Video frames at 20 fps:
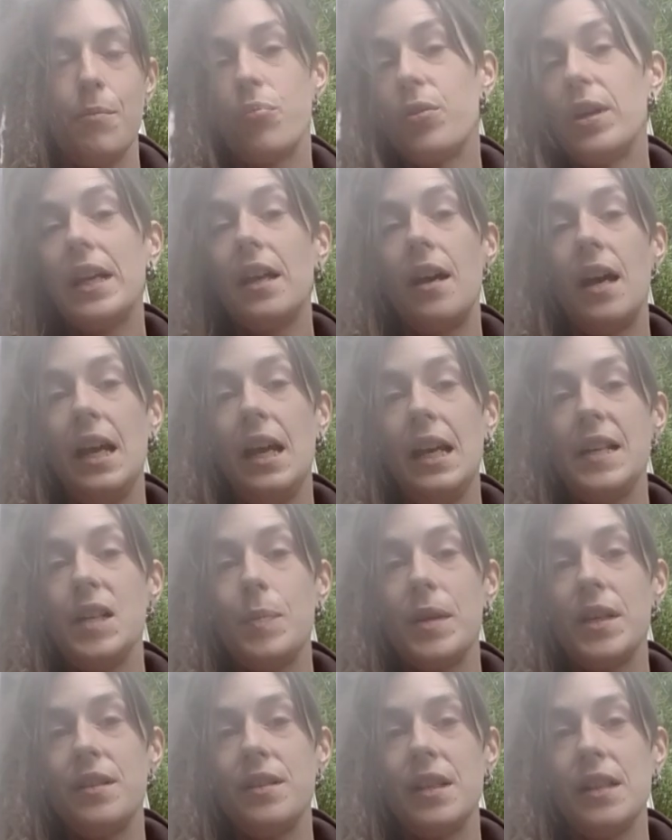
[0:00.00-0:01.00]
cartilage
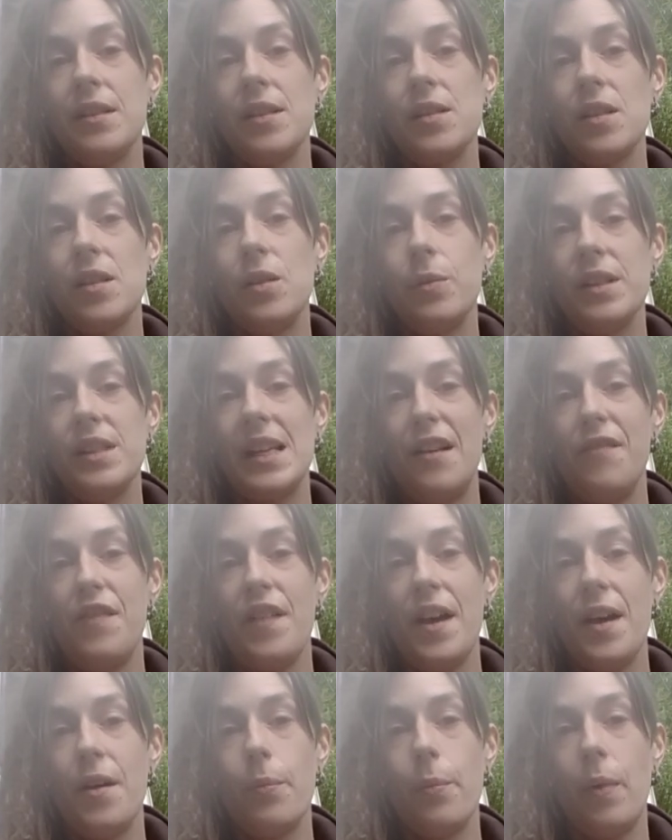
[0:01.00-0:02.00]
buildings or
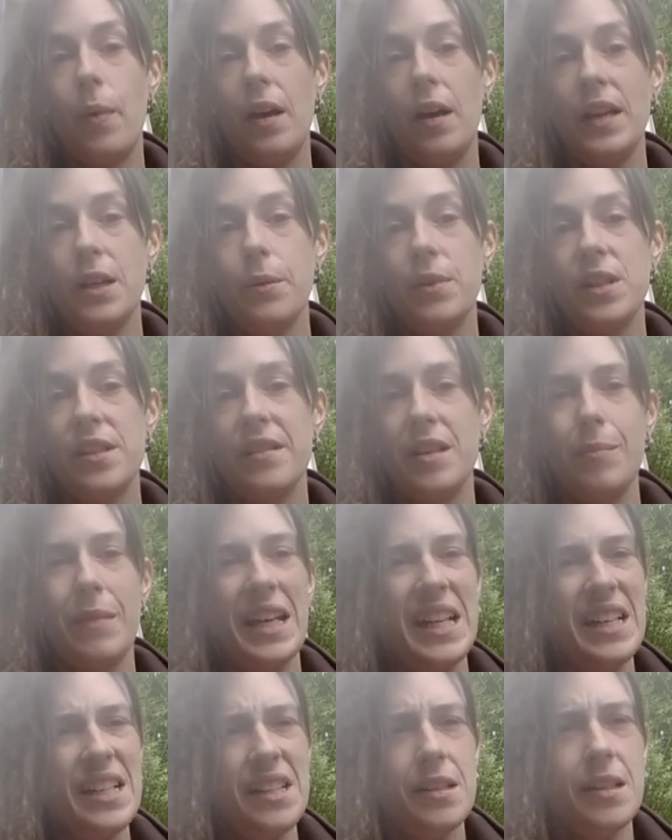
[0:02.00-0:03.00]
whatever while you were doing
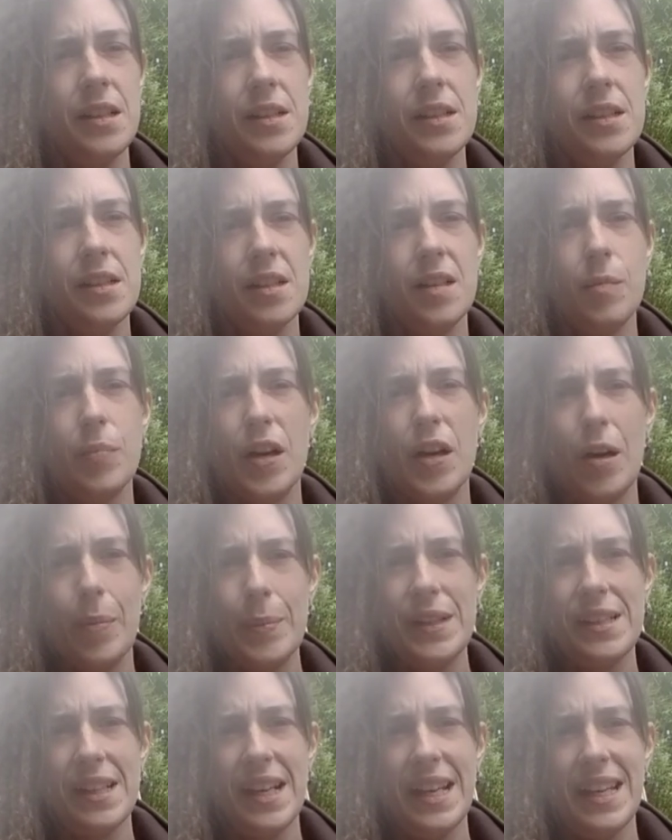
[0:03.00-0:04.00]
maintenance on a
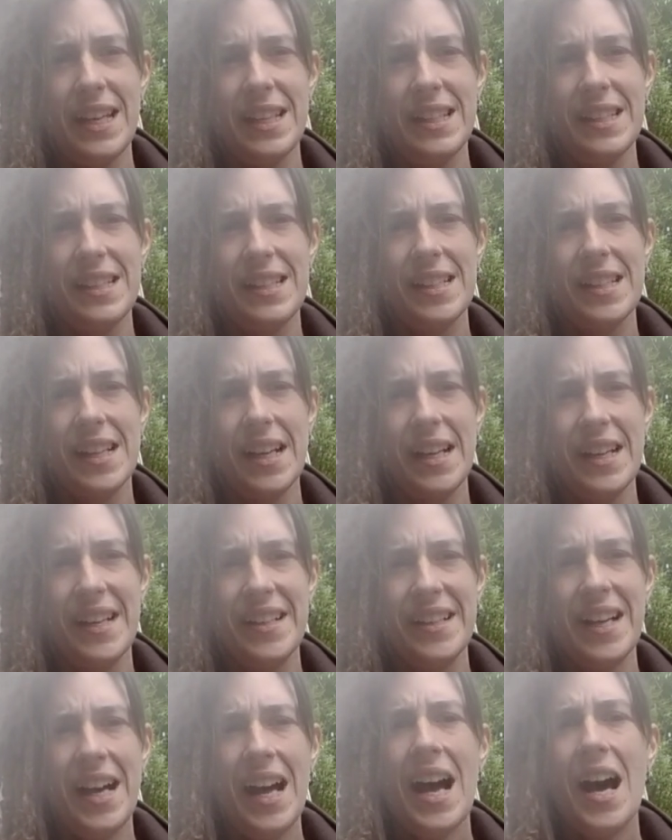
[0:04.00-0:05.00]
property.
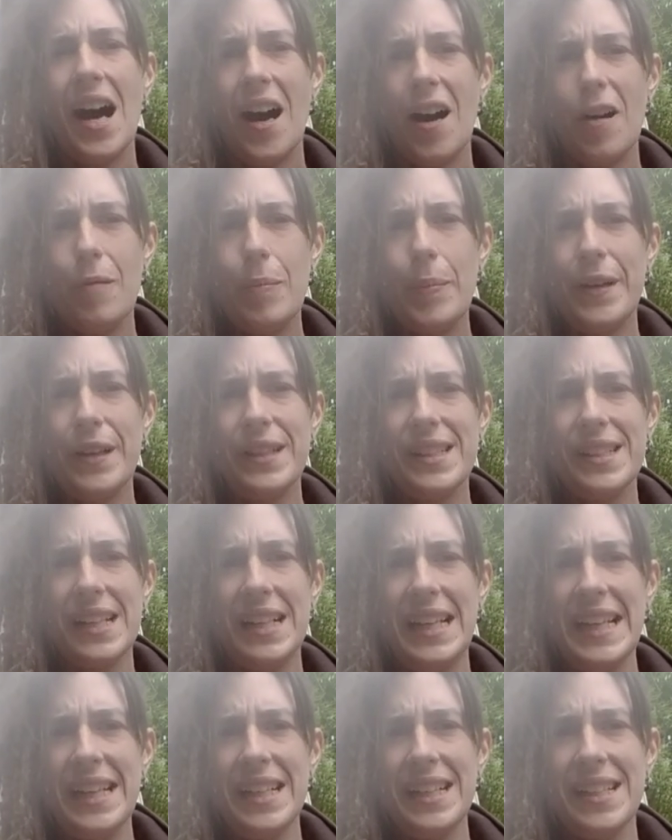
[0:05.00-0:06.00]
So I'll put a
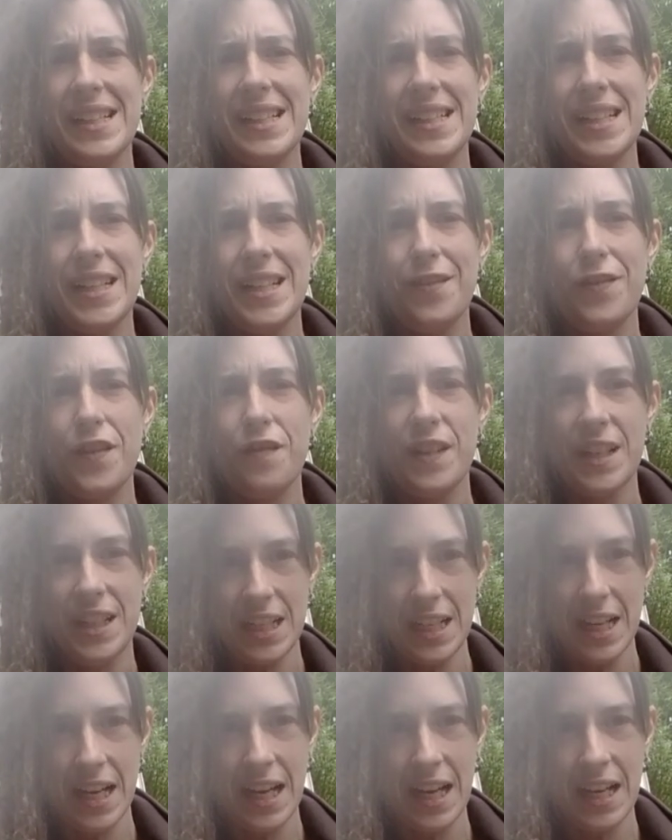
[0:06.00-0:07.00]
link to the
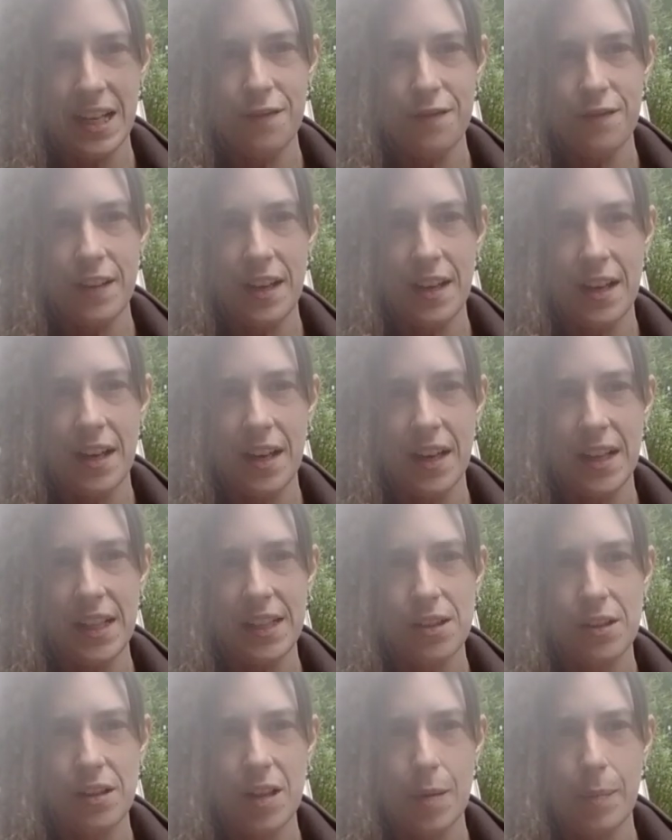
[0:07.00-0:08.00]
video that I
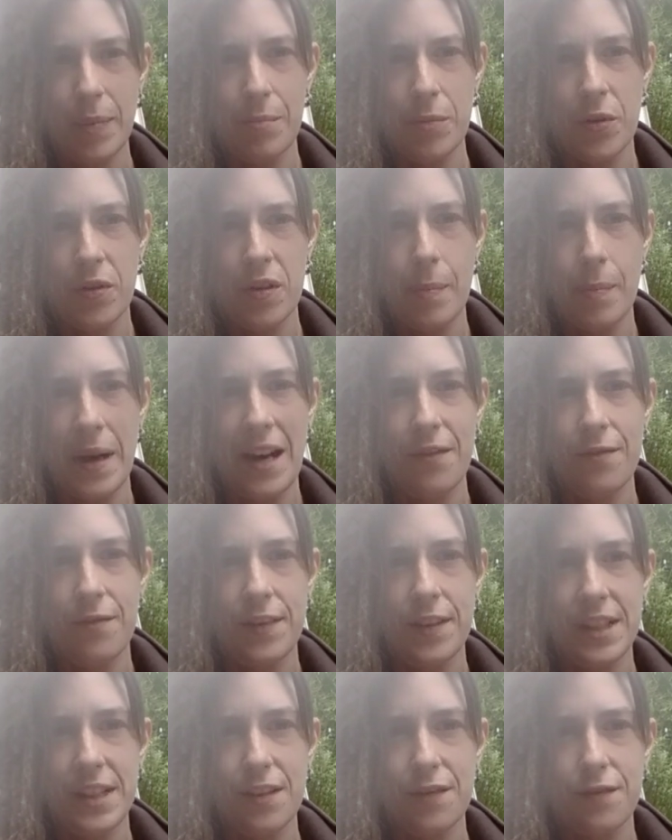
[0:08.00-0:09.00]
talk a bit more about
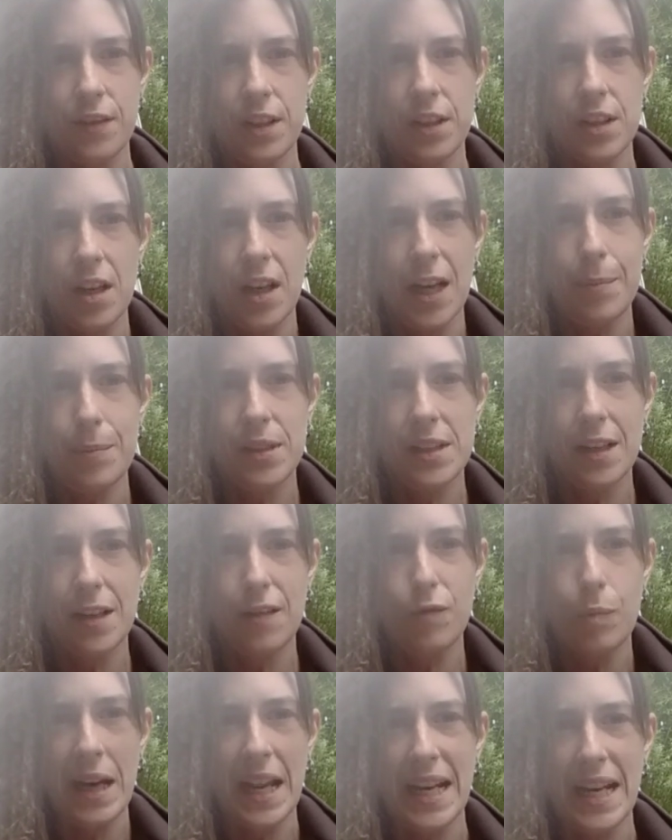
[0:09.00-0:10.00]
the different types
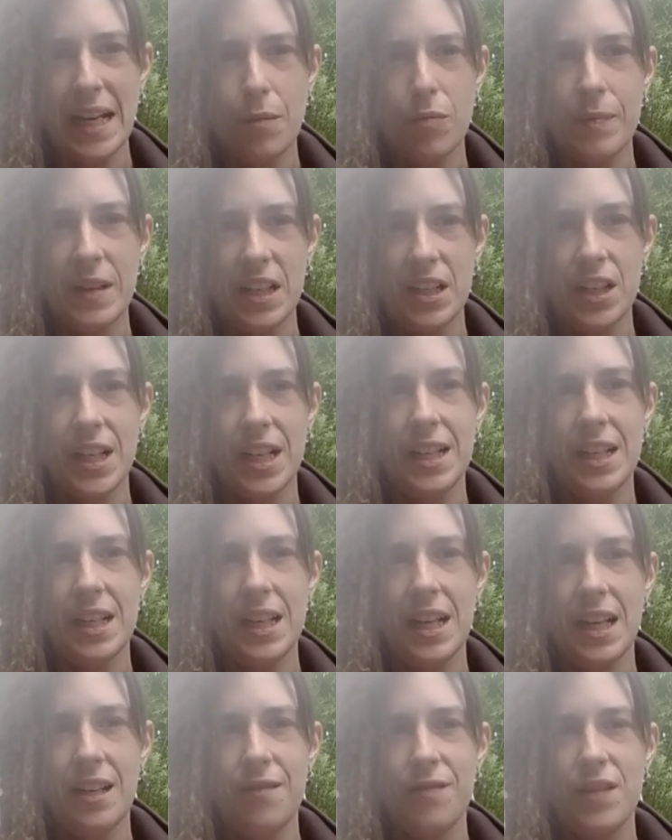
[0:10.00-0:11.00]
of planning permission
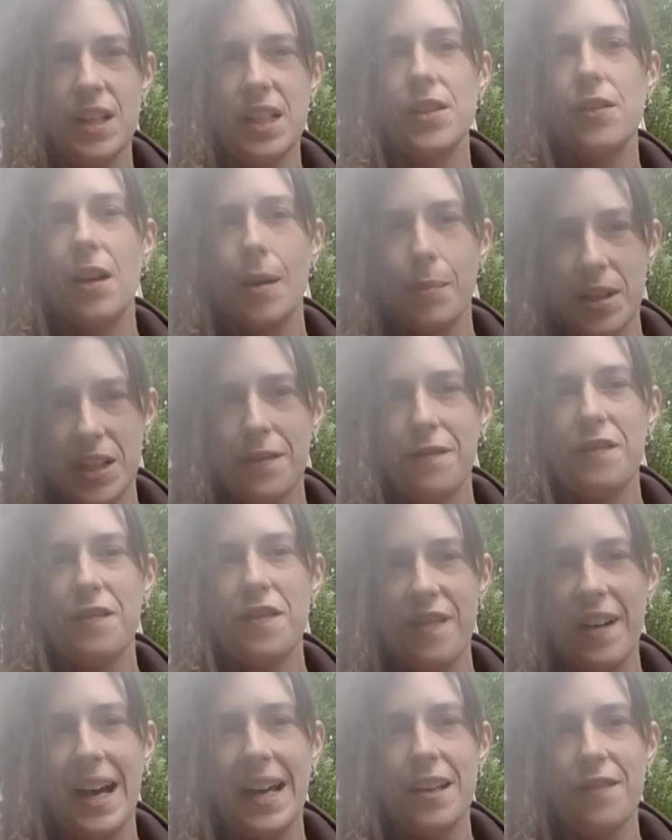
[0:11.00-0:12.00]
in the description for
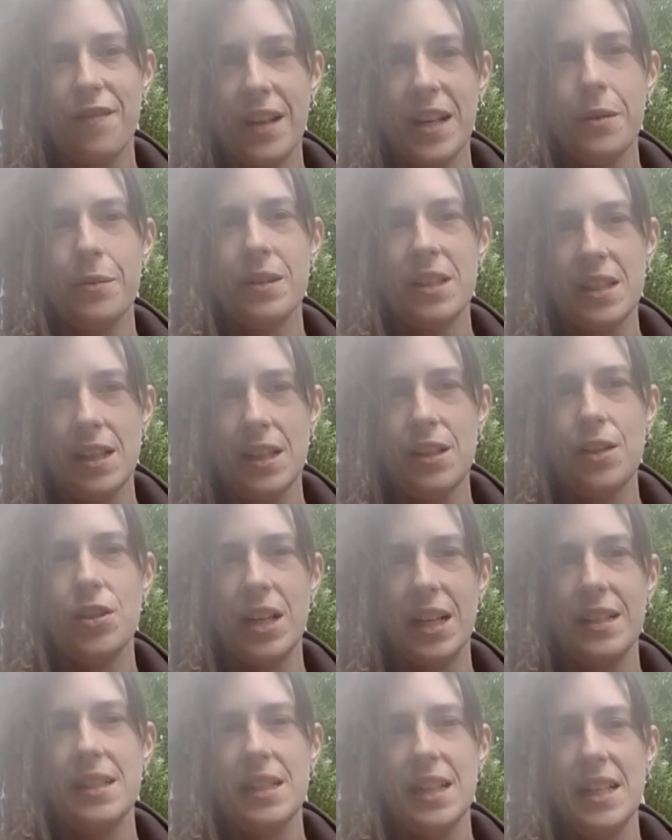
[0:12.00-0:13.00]
that if anyone's
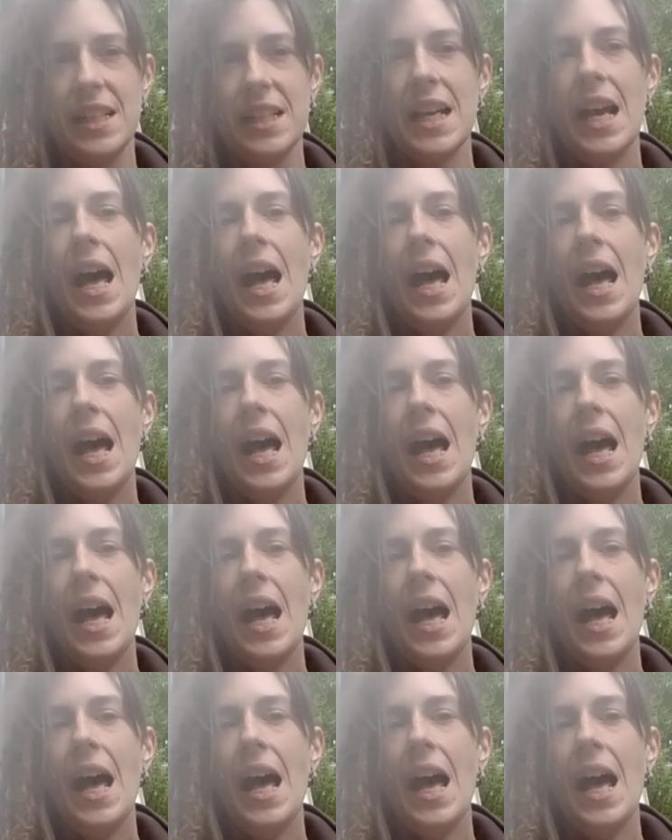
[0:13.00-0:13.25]
interested.